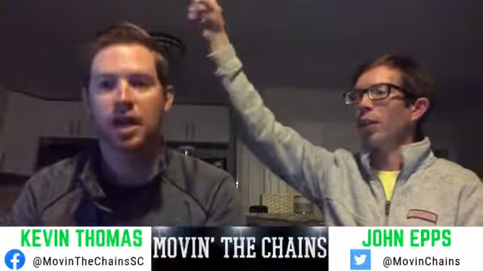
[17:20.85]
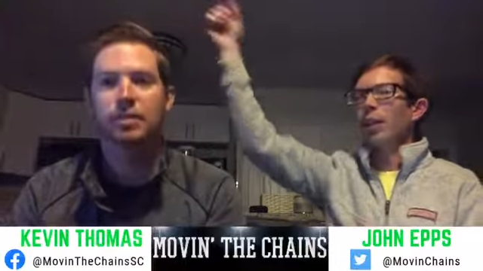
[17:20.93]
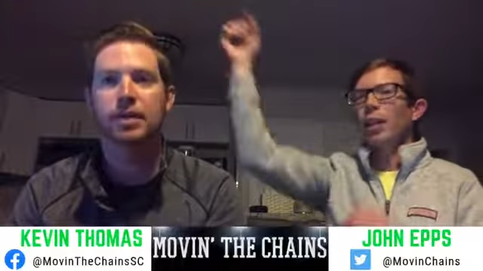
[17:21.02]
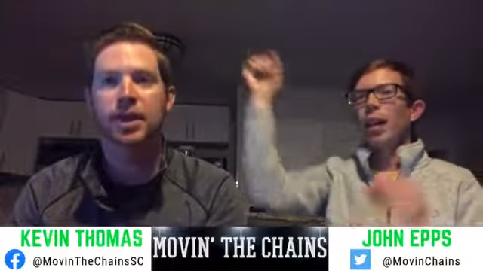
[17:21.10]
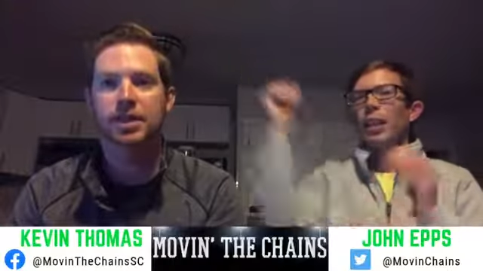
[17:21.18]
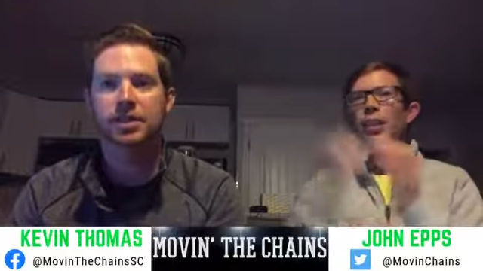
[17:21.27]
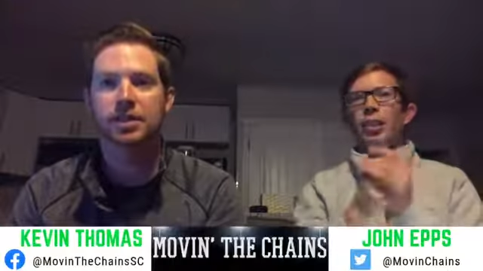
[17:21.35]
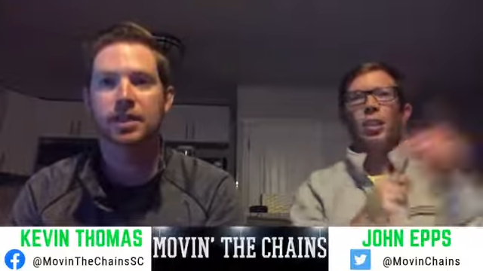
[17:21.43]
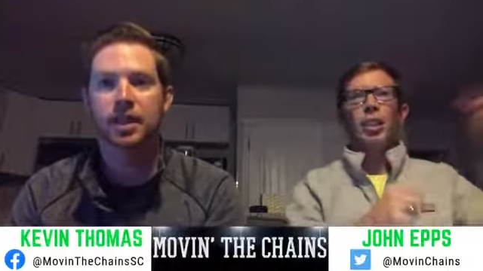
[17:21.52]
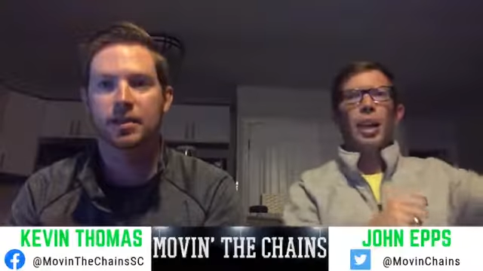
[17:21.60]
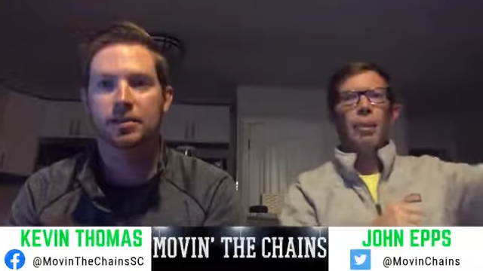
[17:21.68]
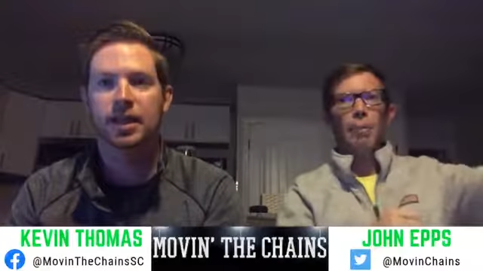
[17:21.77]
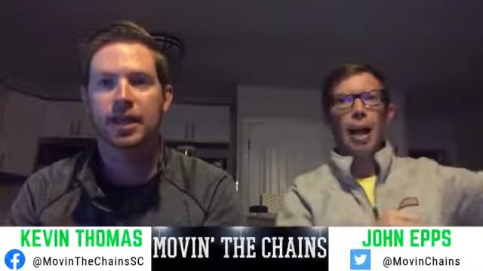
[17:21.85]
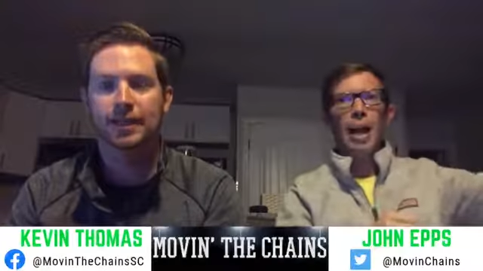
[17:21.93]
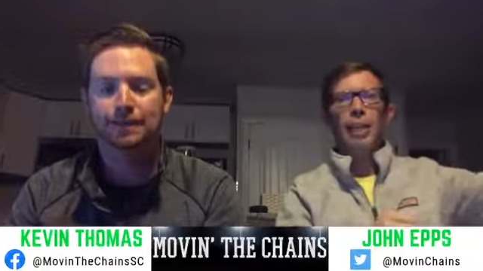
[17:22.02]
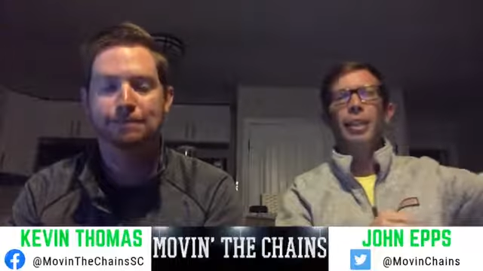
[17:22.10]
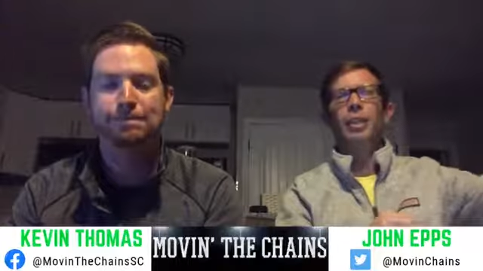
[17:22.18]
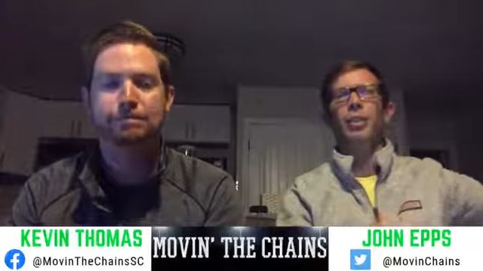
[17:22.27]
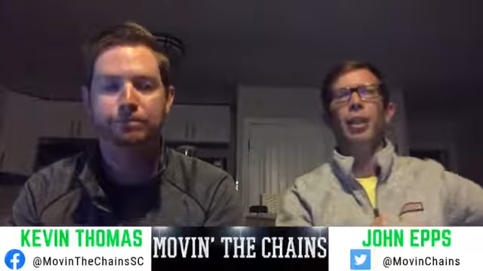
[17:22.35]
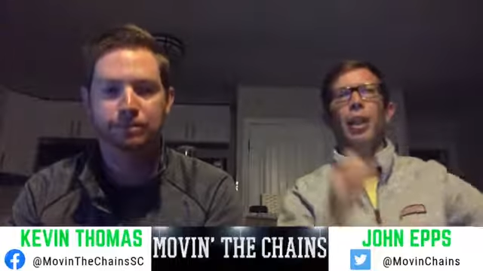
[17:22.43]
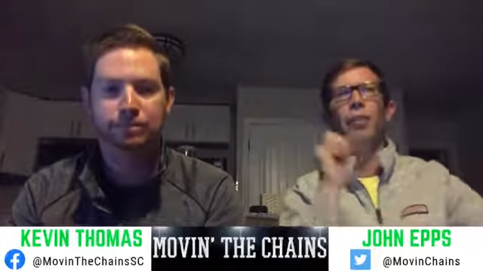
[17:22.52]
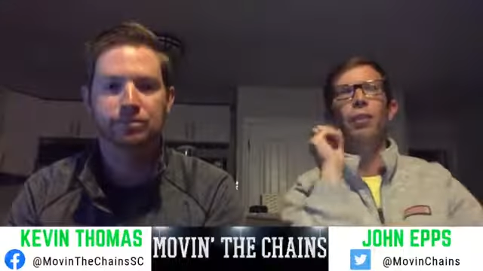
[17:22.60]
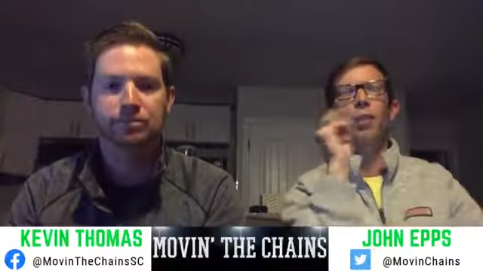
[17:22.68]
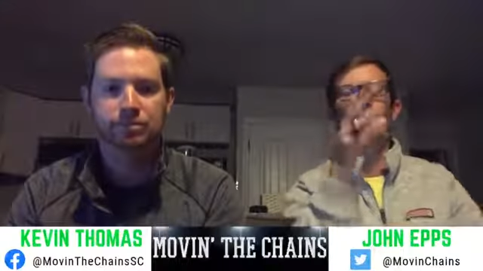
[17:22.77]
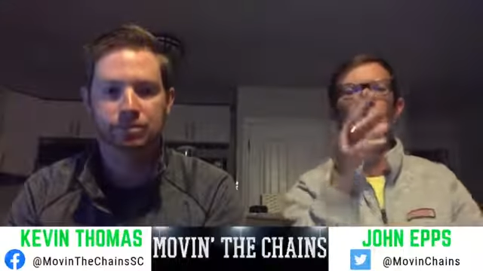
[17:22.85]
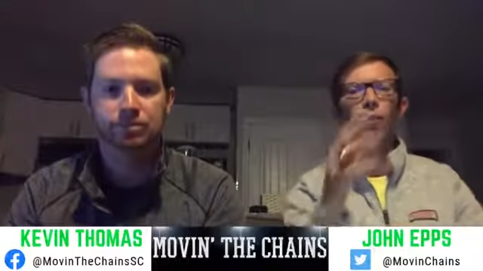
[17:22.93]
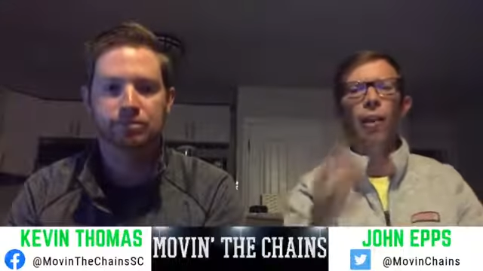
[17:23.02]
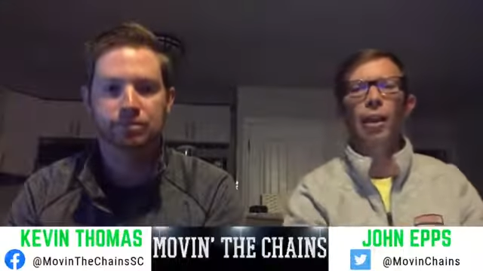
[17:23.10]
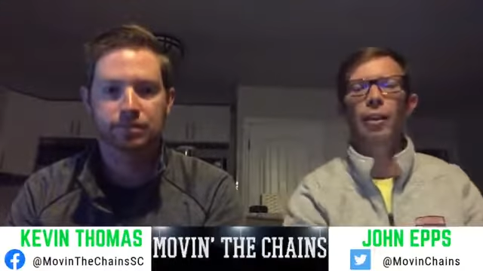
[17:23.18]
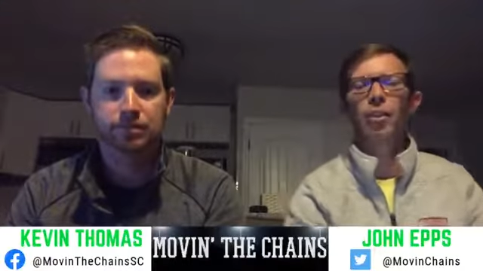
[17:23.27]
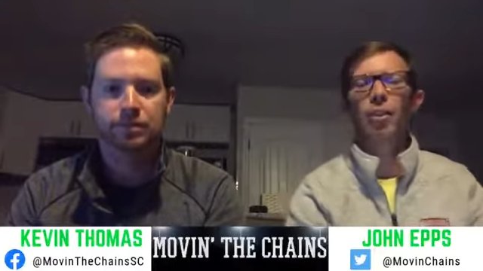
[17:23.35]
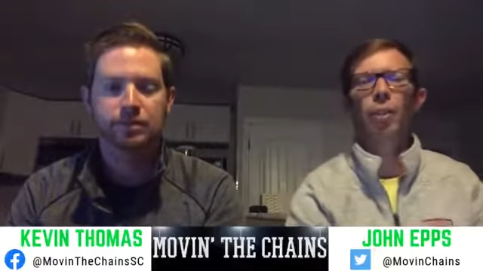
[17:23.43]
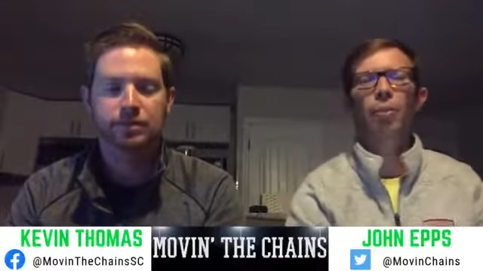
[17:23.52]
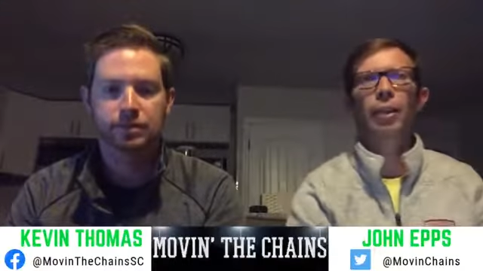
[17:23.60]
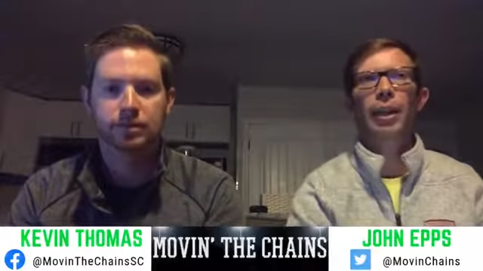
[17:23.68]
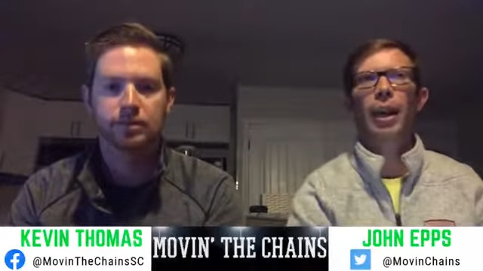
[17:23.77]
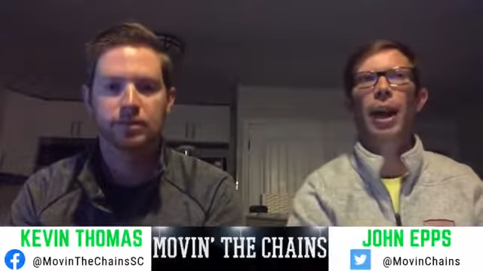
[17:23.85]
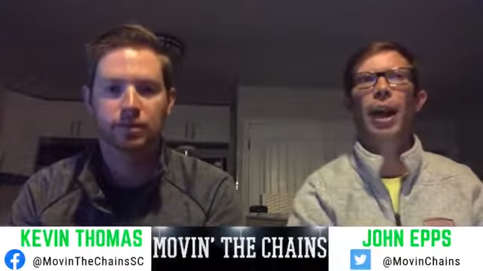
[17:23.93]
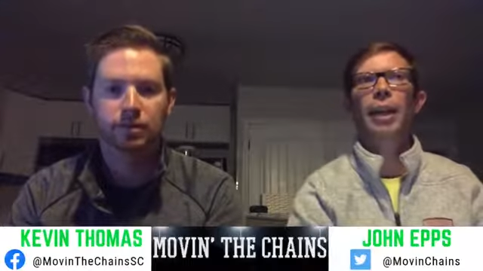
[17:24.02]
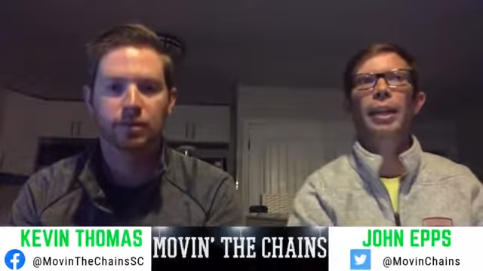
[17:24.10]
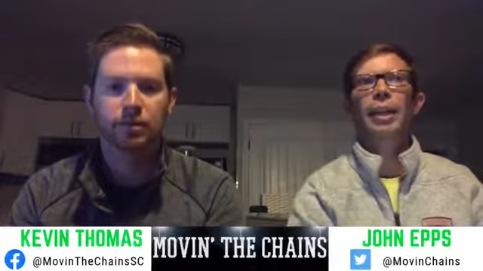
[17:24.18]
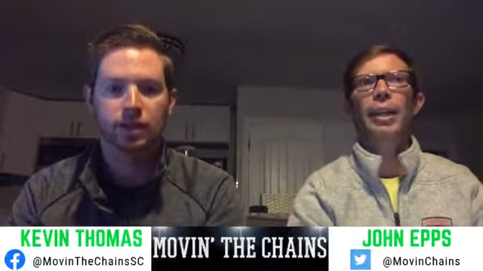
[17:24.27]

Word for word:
Speaker 1: Came back and then the checked back yeah. near side of the field to find his open guy.